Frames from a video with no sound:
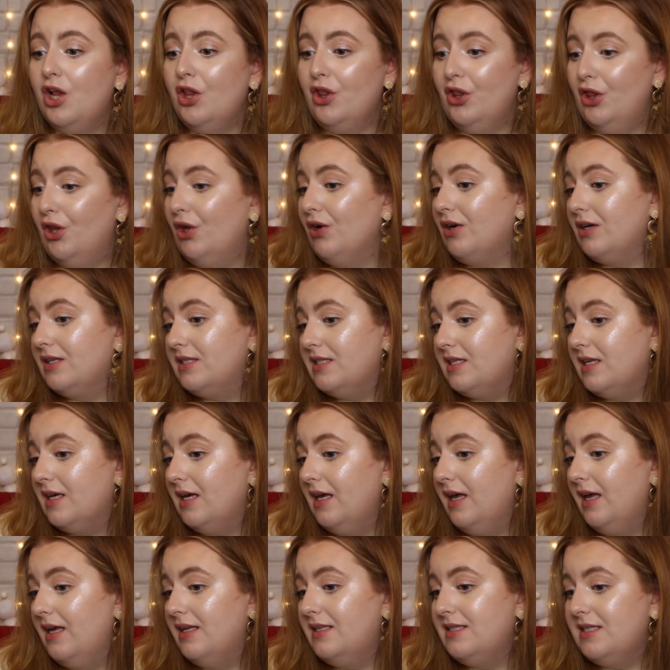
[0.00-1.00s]
looks
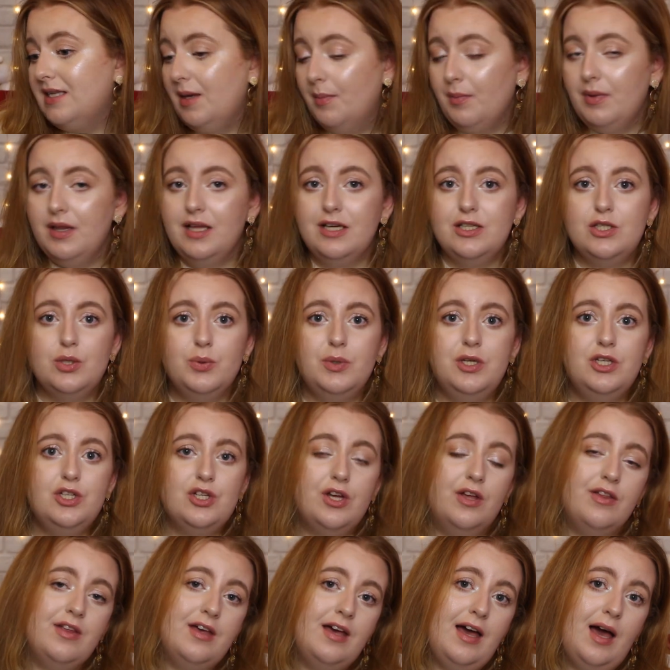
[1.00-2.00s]
similar to each
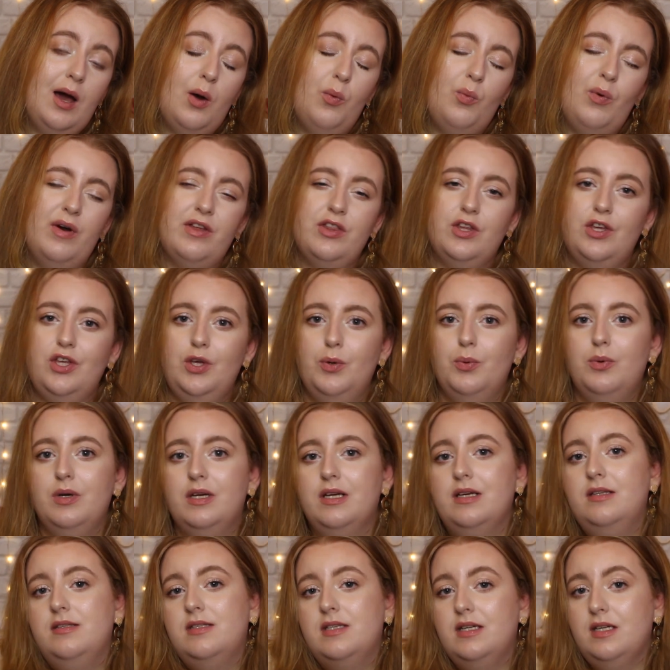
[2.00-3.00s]
other and whether you would
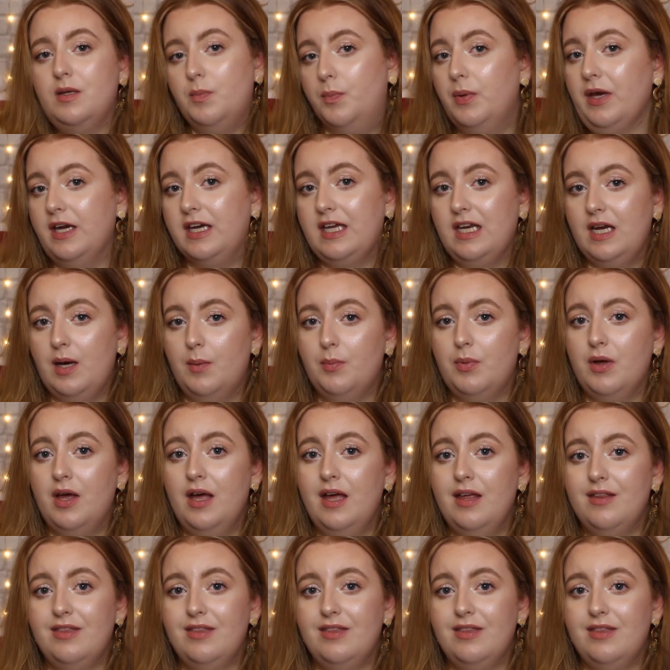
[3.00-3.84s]
consider picking up